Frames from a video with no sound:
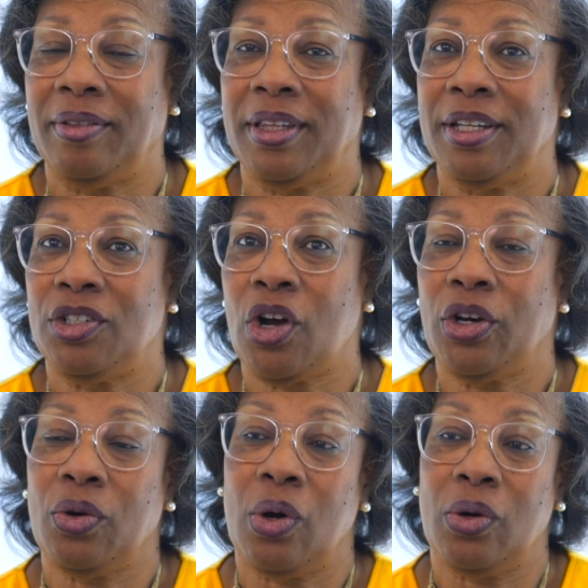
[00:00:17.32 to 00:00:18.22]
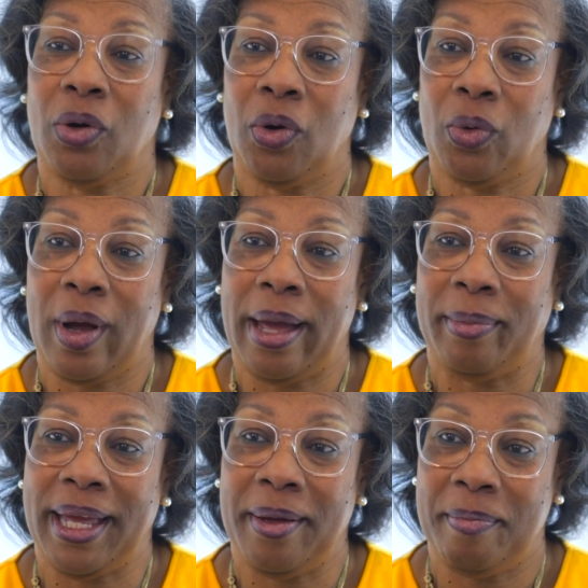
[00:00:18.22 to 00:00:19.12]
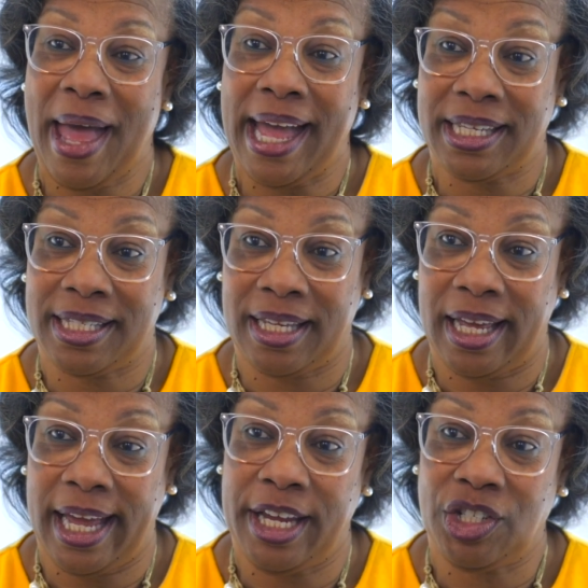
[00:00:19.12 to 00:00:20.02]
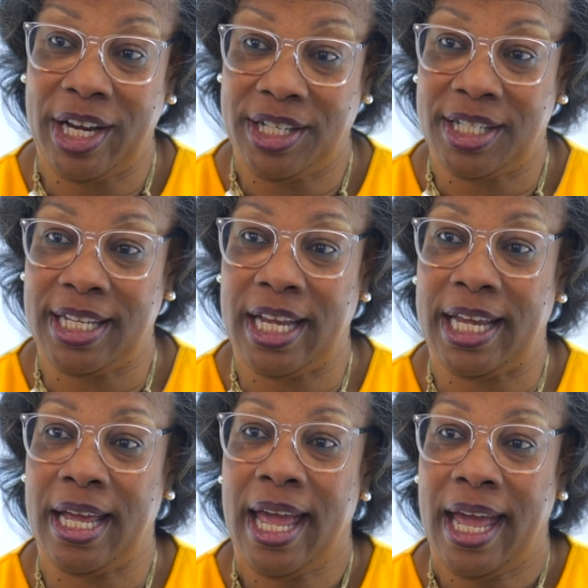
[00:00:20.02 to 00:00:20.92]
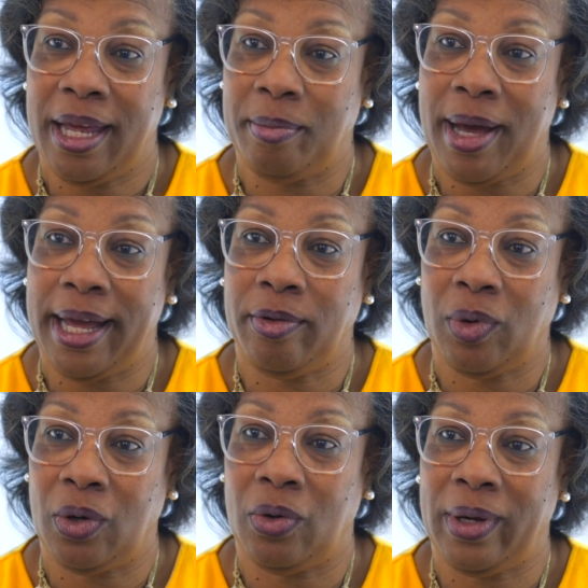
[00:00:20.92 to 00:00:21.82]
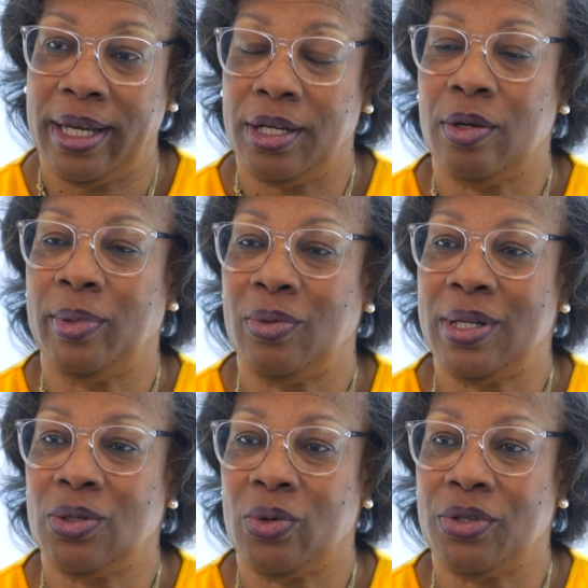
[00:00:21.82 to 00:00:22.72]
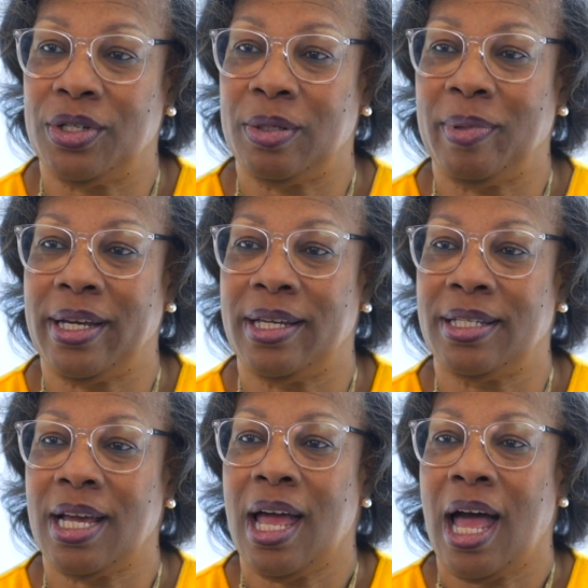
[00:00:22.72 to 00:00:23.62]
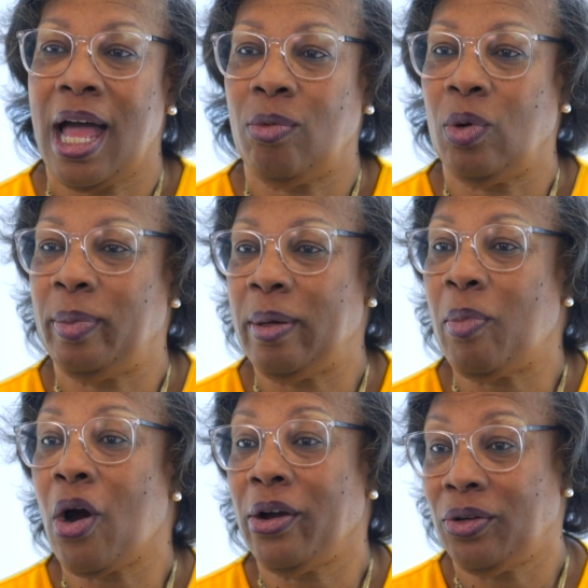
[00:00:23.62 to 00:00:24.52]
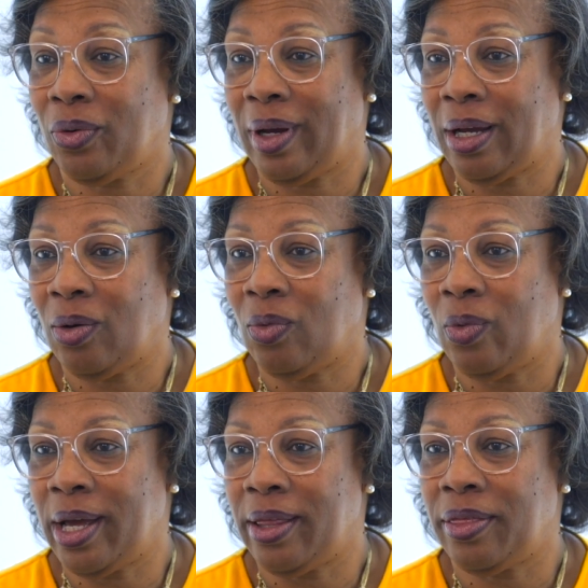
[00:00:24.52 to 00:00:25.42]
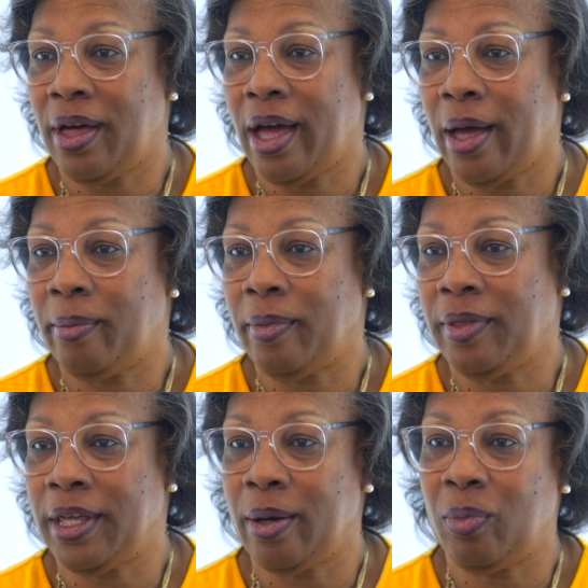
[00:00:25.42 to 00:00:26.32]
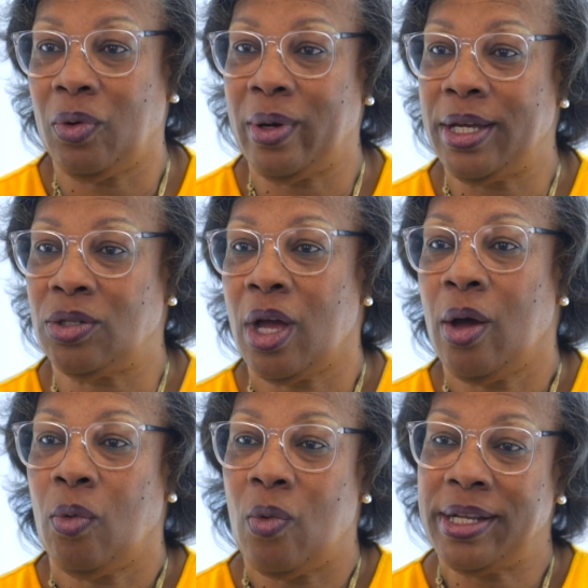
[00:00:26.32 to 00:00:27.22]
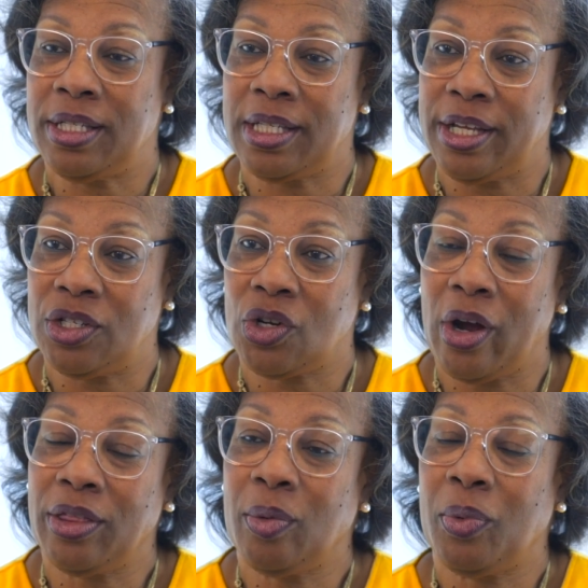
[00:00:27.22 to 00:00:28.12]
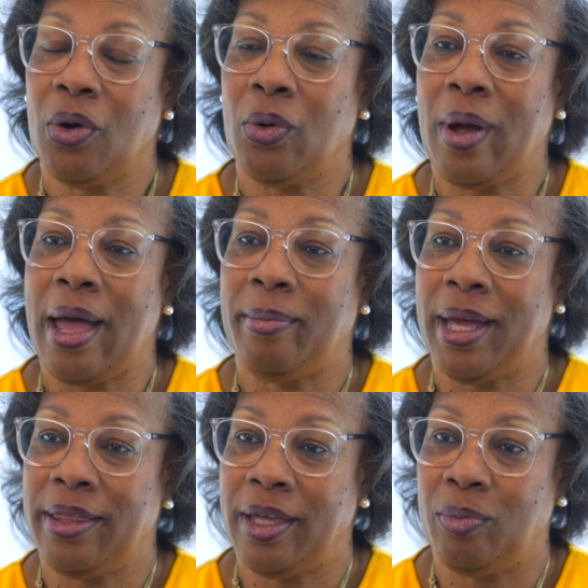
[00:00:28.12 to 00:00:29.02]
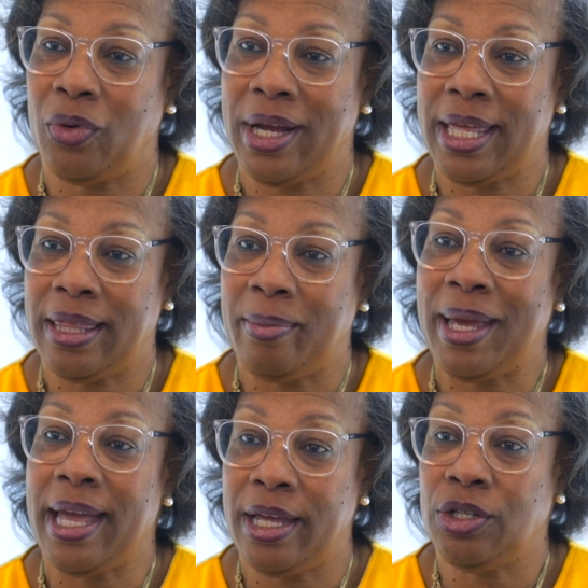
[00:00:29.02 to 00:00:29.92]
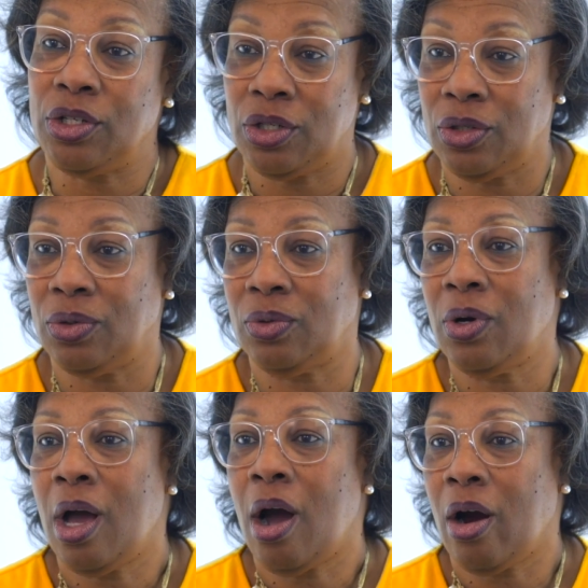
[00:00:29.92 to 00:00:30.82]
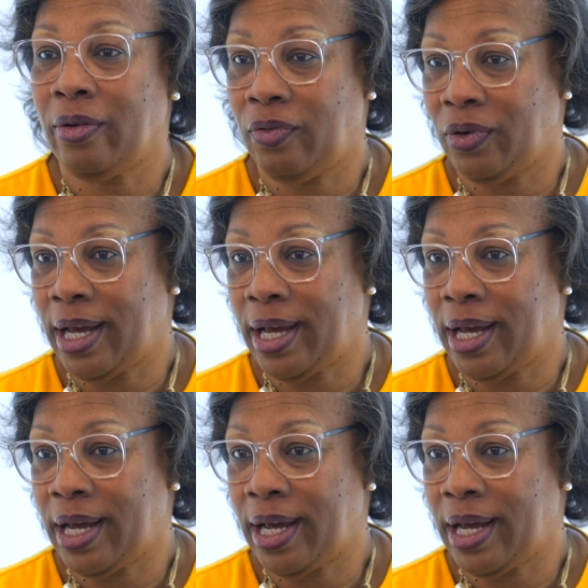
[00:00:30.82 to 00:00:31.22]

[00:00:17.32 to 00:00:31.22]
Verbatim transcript: The Charter Oak program impacts HHC and my role in human resources because I will be partnering with um, the employees once they start the program and then bringing them into Hartford